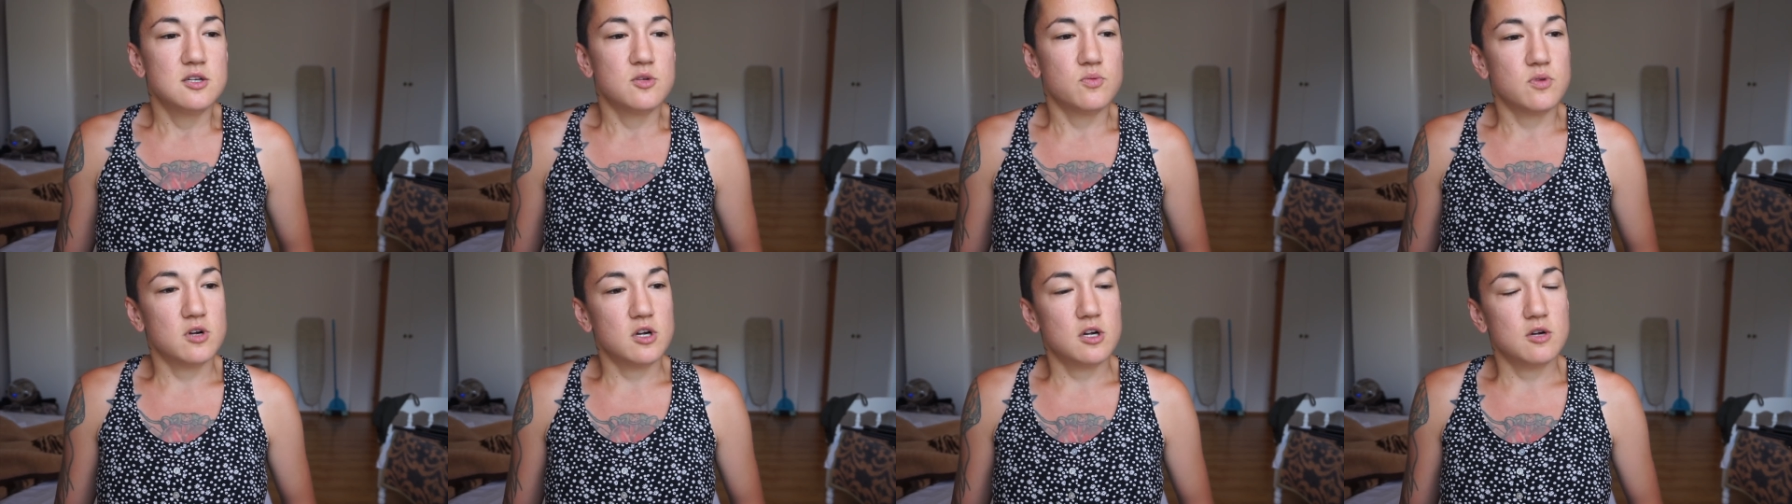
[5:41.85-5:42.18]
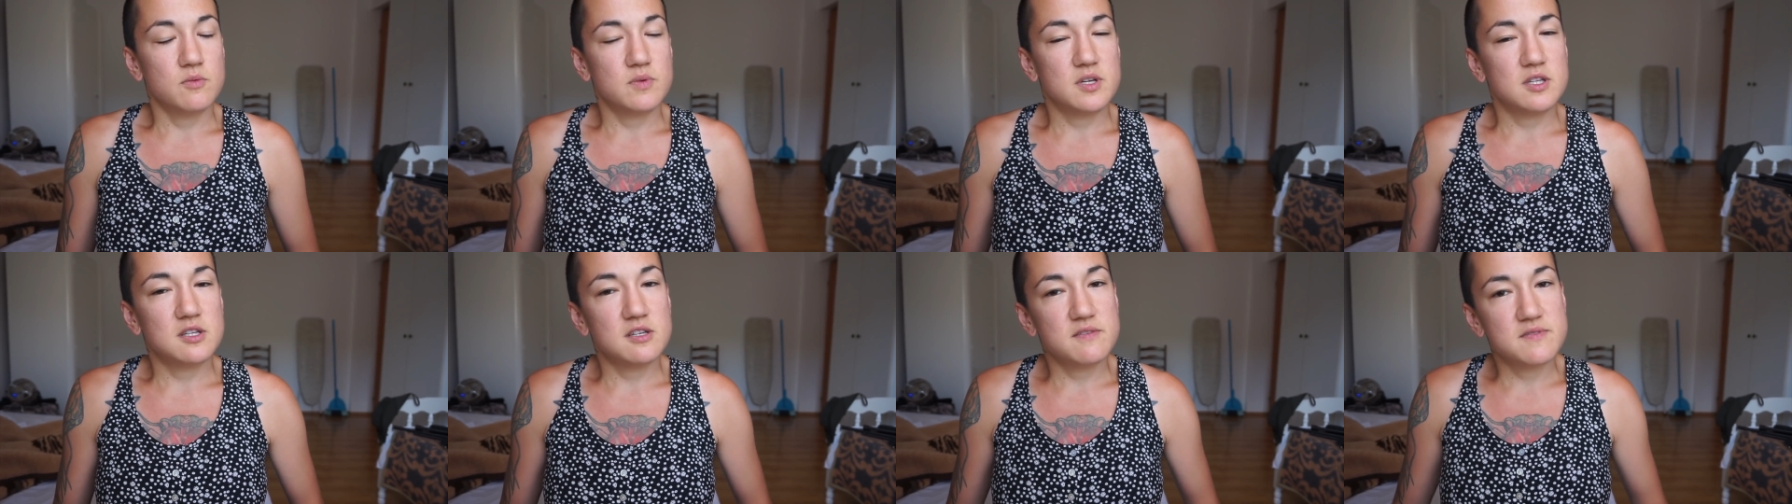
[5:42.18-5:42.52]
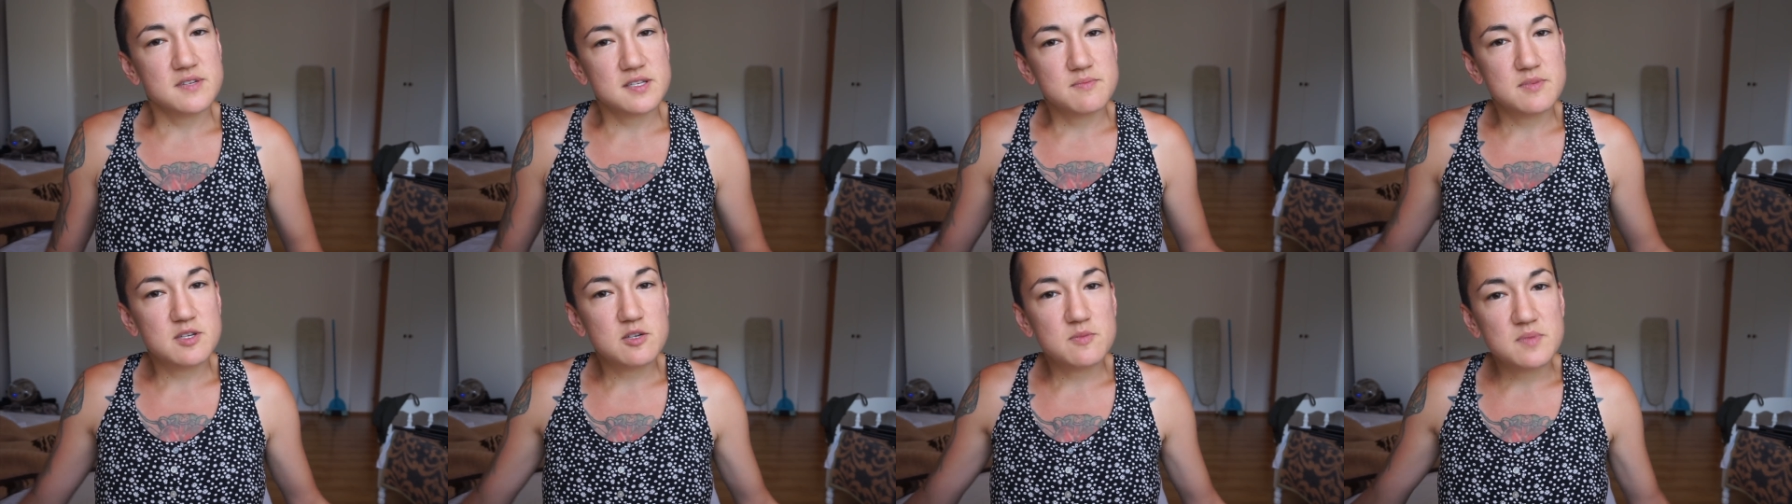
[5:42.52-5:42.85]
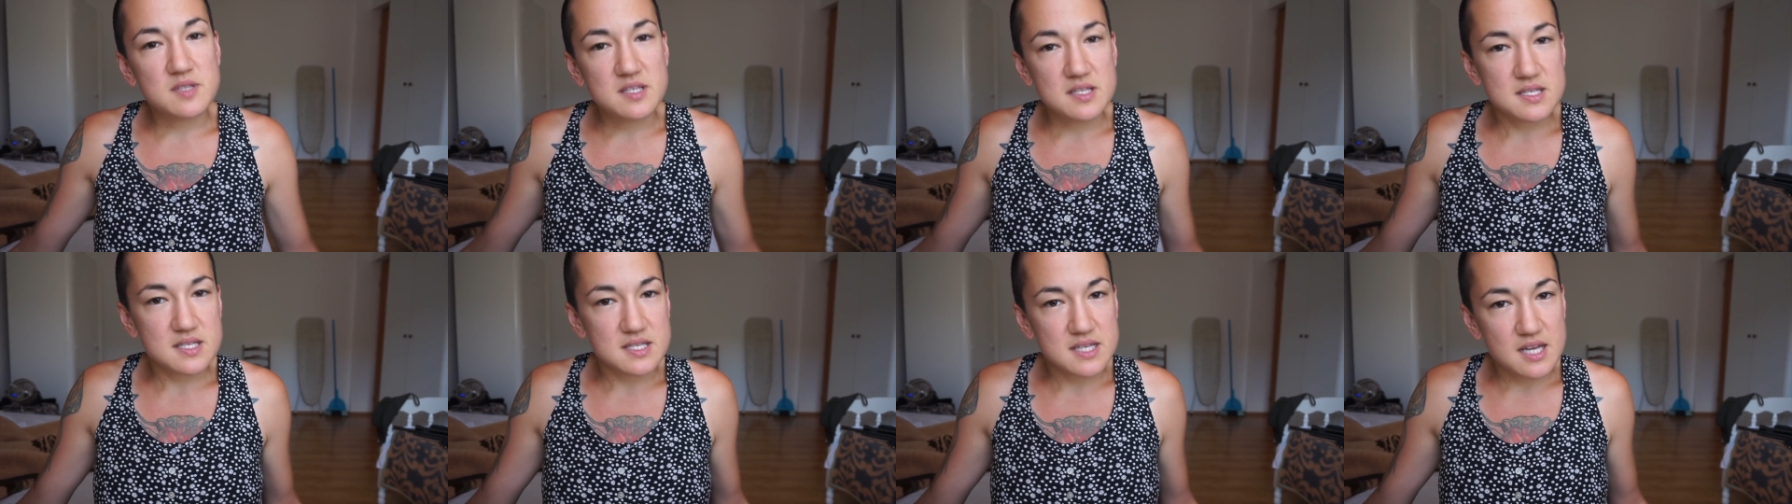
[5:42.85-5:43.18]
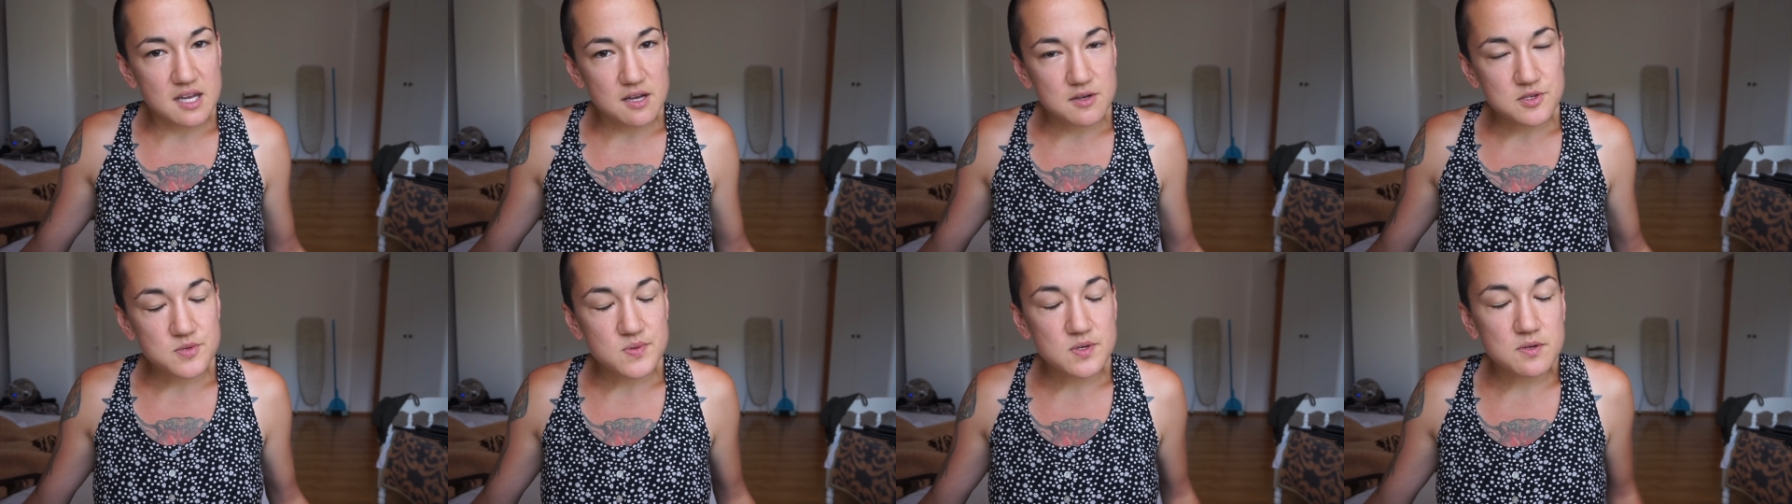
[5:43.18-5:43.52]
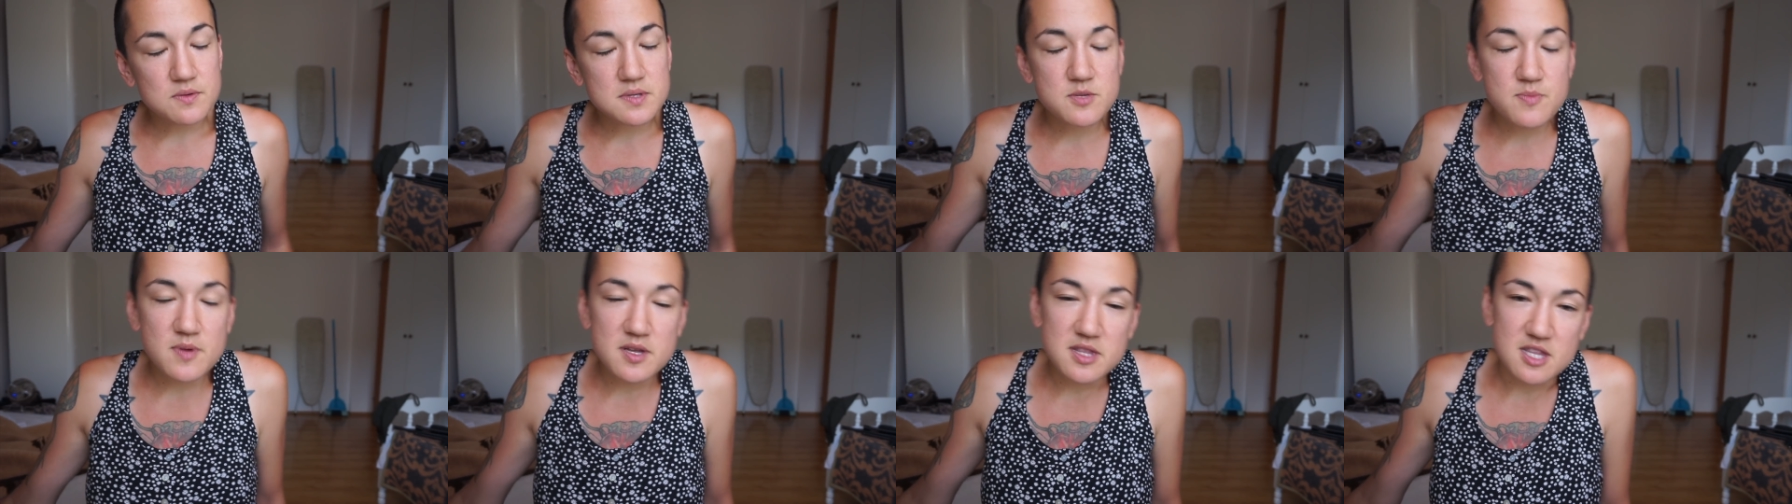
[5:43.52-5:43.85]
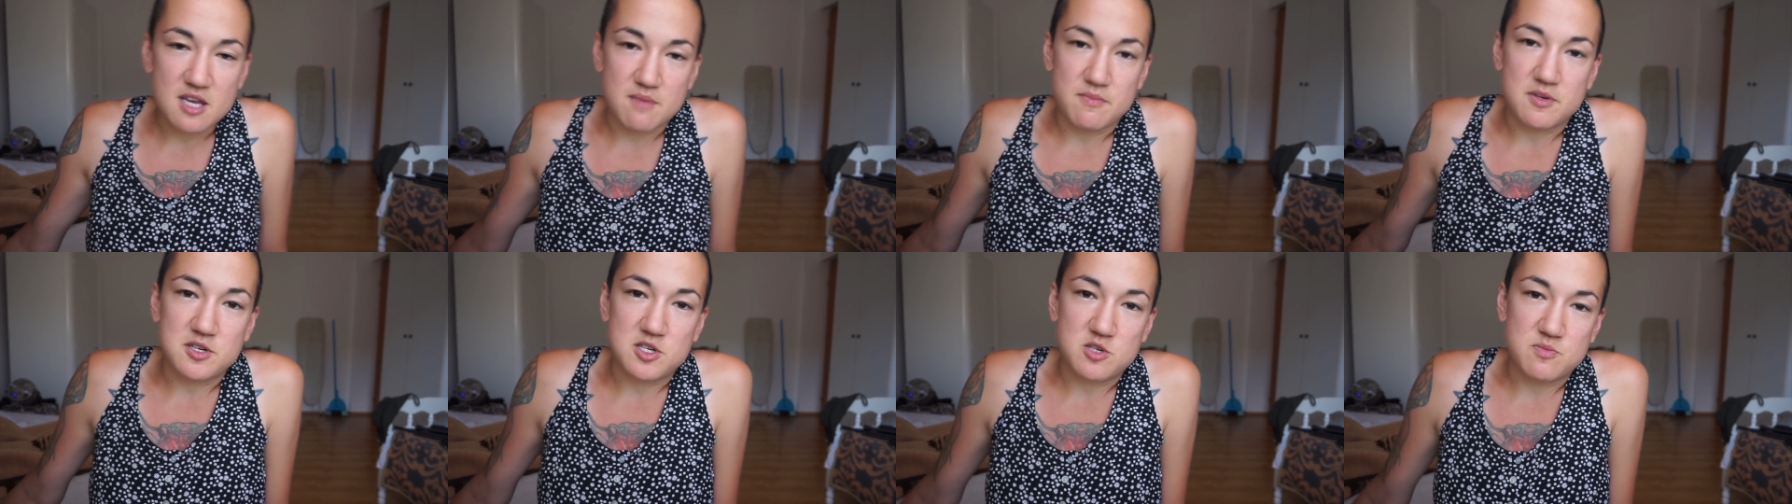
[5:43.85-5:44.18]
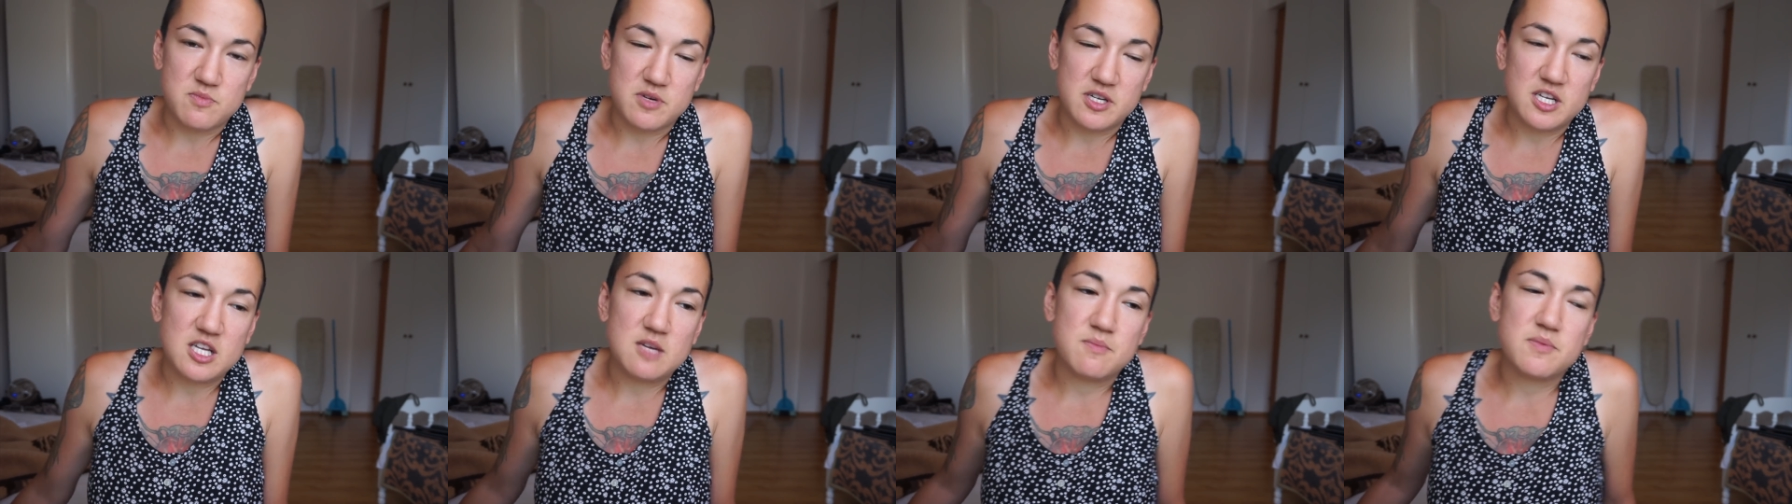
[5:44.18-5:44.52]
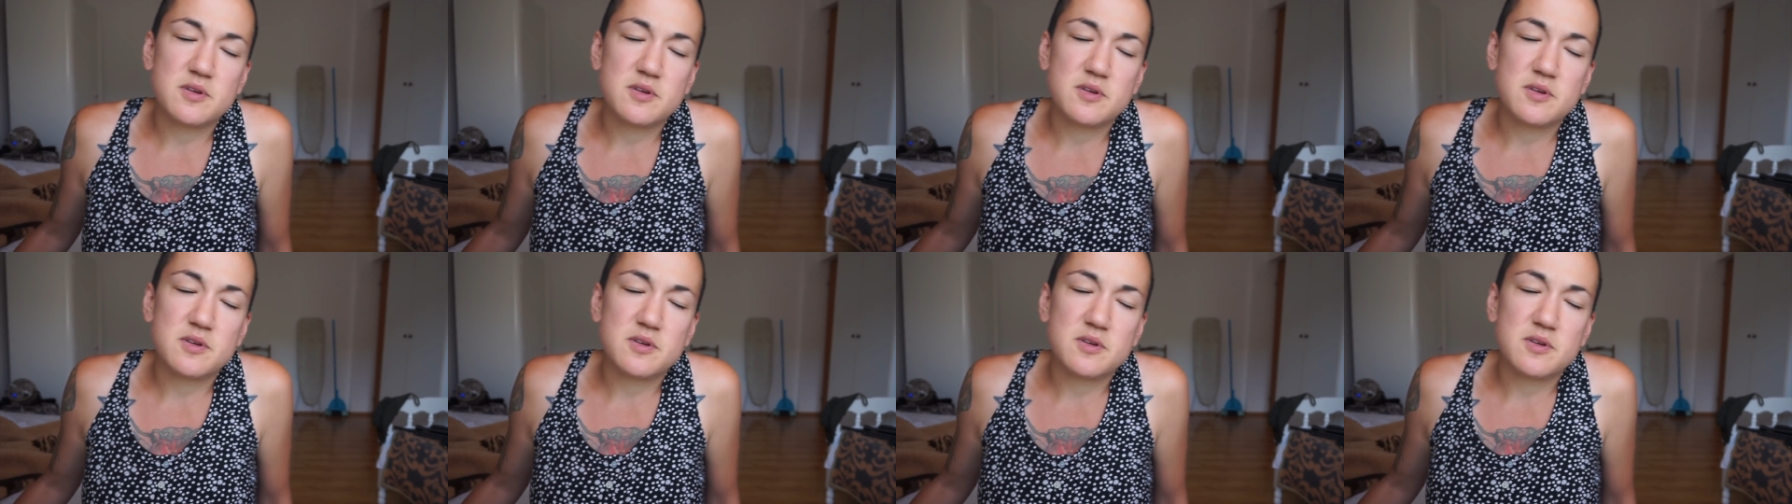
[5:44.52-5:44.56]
to where we live as minimalists now, so we don't spend that much money.